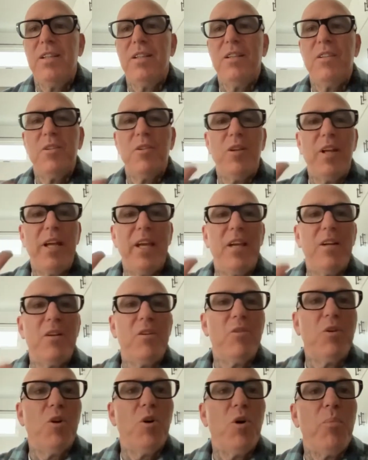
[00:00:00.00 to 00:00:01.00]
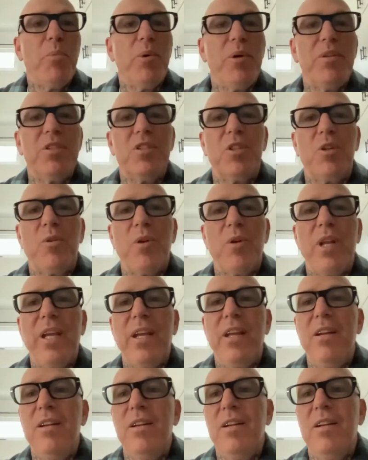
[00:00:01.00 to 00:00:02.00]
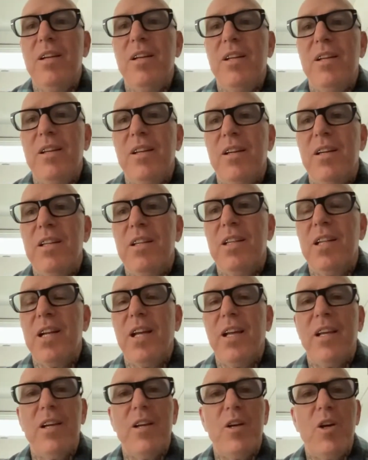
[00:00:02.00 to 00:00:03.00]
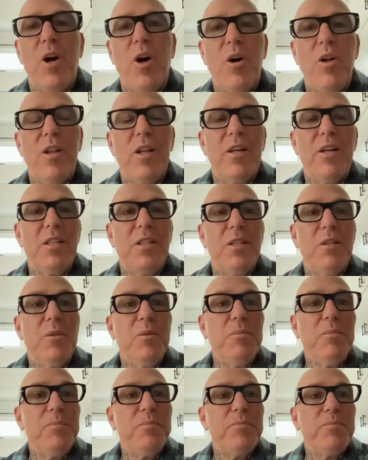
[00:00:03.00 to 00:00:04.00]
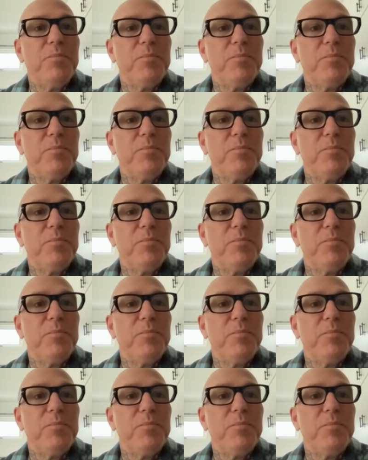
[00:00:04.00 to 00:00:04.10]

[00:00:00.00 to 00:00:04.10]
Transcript: and a little hand will go up on the screen, and then I can call on you.